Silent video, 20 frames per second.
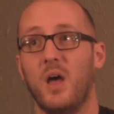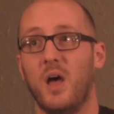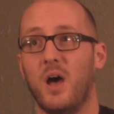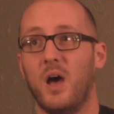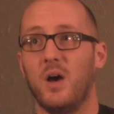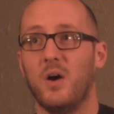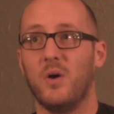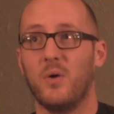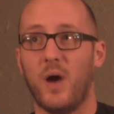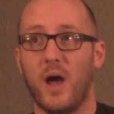
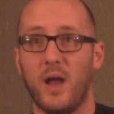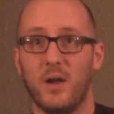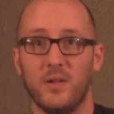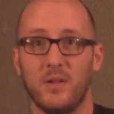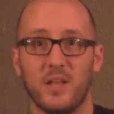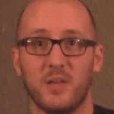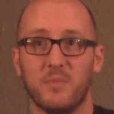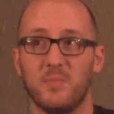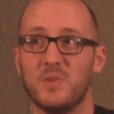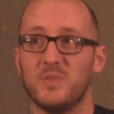oh, I don't
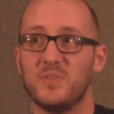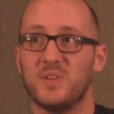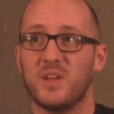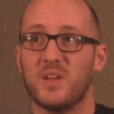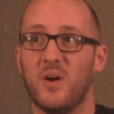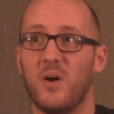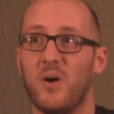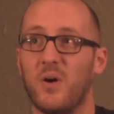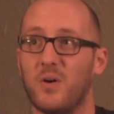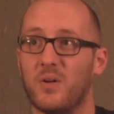like music
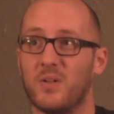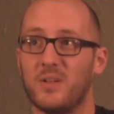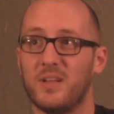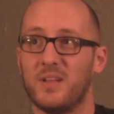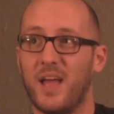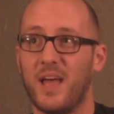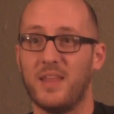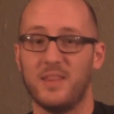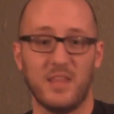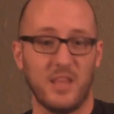at all,
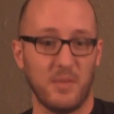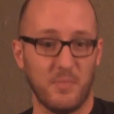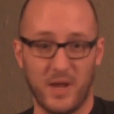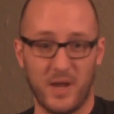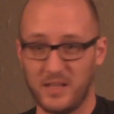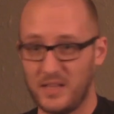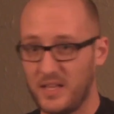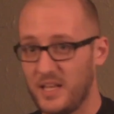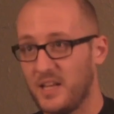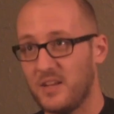and then they
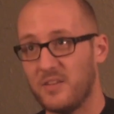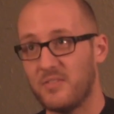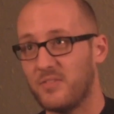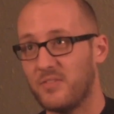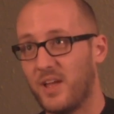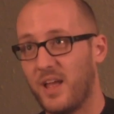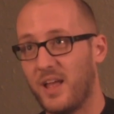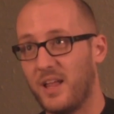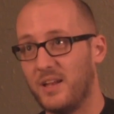might leave,